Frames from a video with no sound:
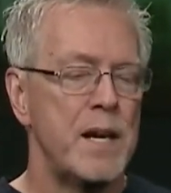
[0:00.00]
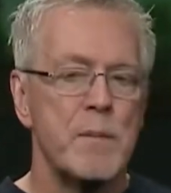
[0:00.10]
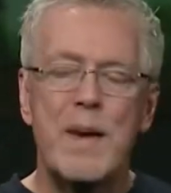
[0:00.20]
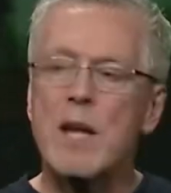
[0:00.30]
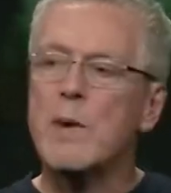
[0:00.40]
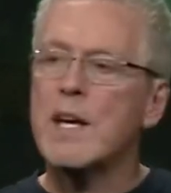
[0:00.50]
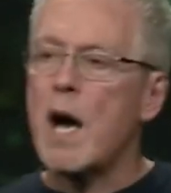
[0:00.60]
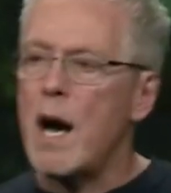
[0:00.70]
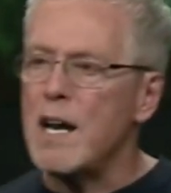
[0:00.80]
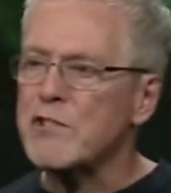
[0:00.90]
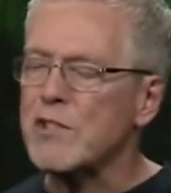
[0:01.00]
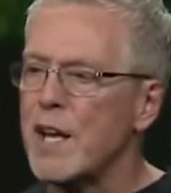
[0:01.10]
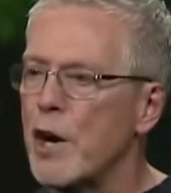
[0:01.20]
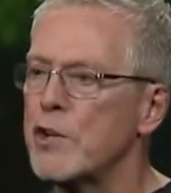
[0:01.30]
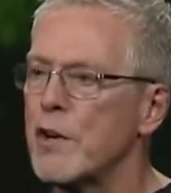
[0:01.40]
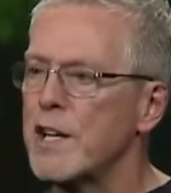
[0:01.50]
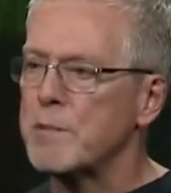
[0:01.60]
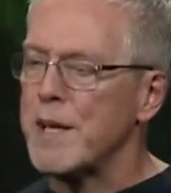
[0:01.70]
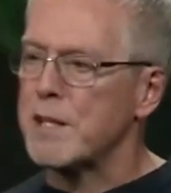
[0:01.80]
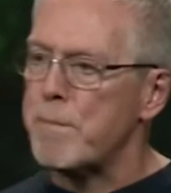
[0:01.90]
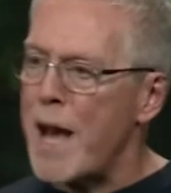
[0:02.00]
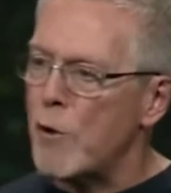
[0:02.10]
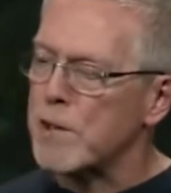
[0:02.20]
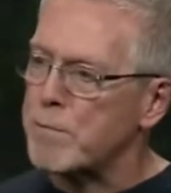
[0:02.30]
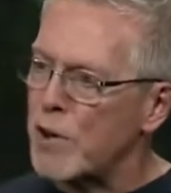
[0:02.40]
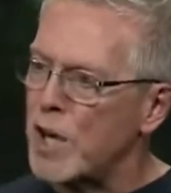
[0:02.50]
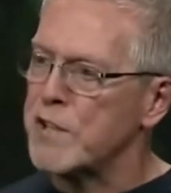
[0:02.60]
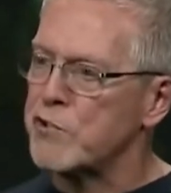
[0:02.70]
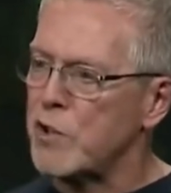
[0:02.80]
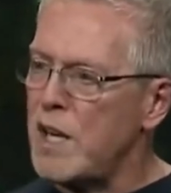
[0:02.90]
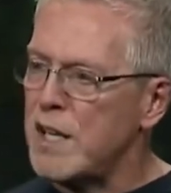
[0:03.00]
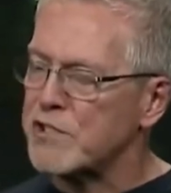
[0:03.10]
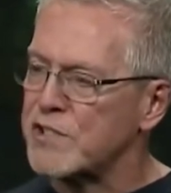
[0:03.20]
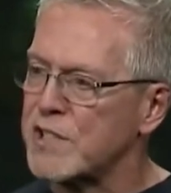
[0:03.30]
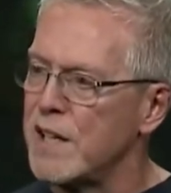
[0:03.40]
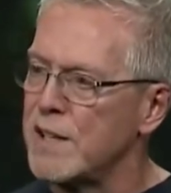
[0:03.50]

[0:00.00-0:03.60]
Man, we constantly underestimate the power of prayer and trust.